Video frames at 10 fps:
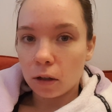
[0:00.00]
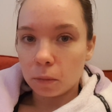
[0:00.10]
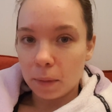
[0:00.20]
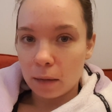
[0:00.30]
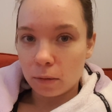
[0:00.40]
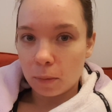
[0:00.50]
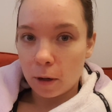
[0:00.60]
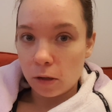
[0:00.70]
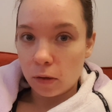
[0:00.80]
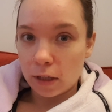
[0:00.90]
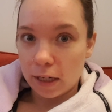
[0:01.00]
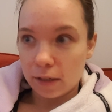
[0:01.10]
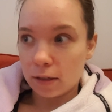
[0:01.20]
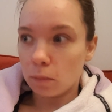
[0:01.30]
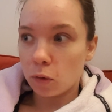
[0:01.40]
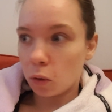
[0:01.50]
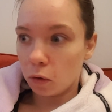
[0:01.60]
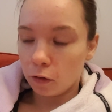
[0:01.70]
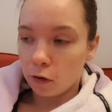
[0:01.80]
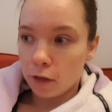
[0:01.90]
I'll be able to post at least some sort
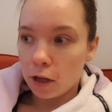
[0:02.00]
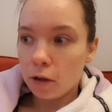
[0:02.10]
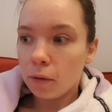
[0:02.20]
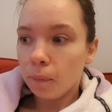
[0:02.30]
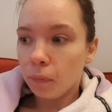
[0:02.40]
of review.